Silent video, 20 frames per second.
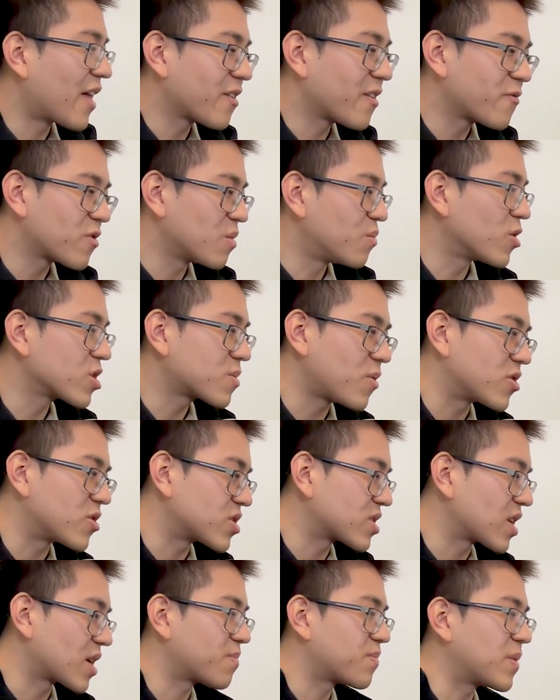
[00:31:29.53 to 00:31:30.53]
think for the most part,
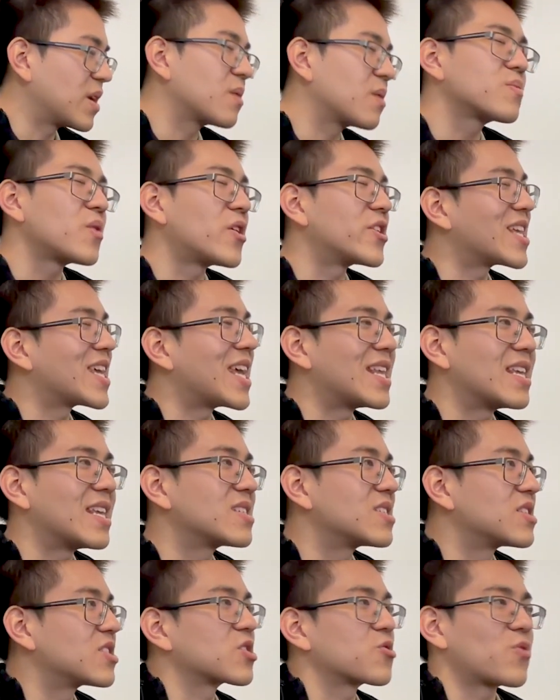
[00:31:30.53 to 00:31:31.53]
just like being
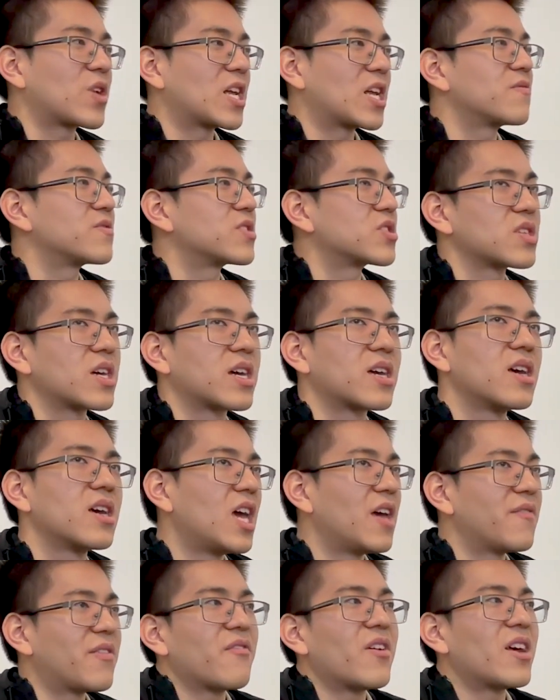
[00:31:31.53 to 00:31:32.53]
spontaneous and just creative and just like
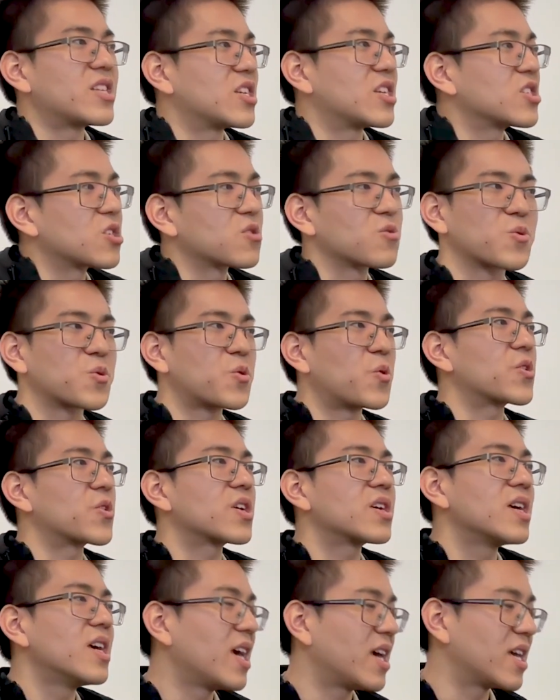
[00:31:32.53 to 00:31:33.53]
if you have an idea, just record
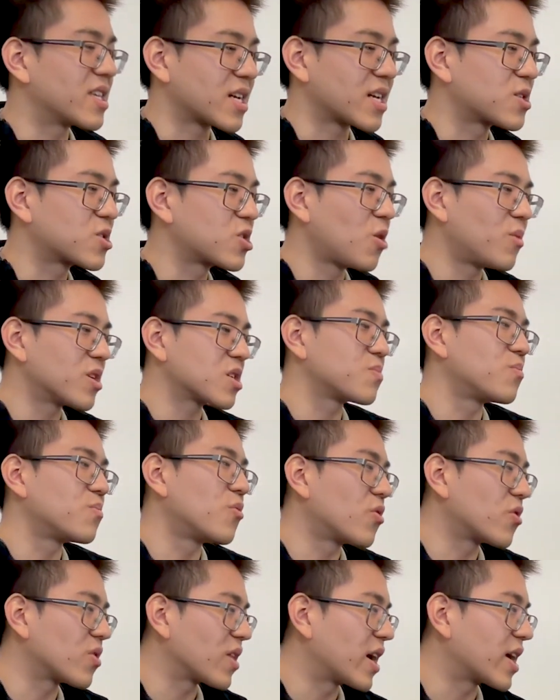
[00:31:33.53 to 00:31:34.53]
it. It's like so much
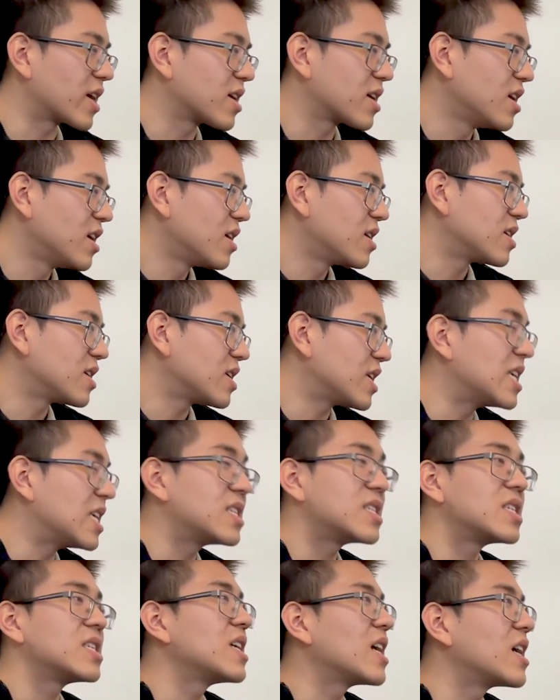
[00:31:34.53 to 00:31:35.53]
more like
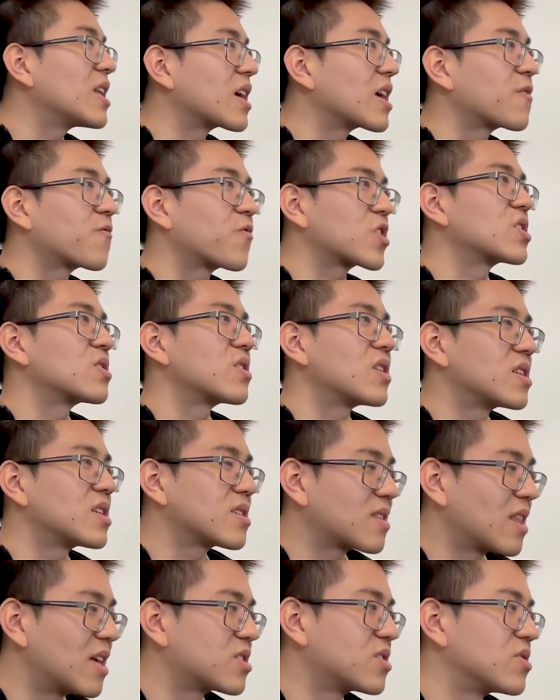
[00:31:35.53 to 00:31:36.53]
easy and like frictionless
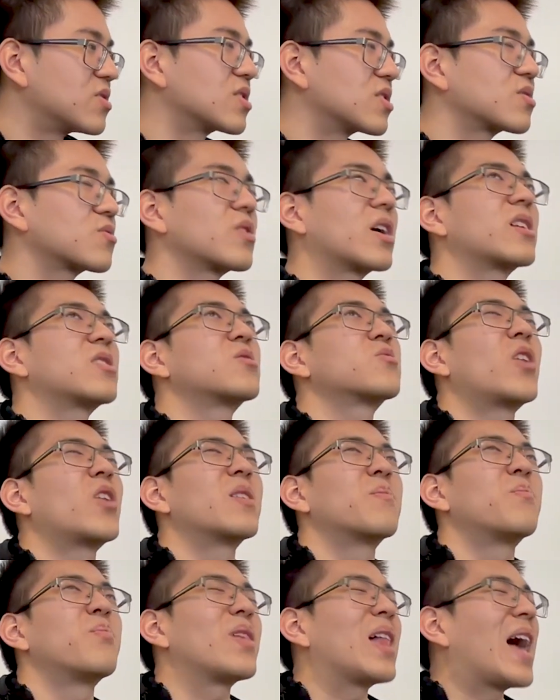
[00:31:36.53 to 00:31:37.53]
than to just like try
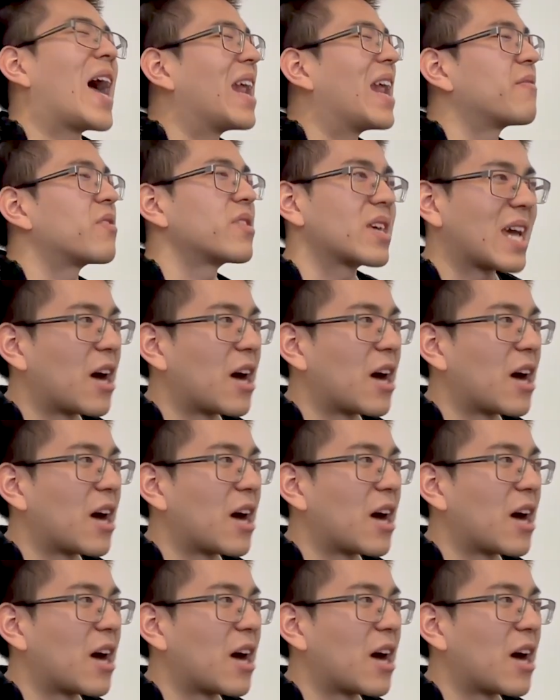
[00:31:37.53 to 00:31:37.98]
to plan everything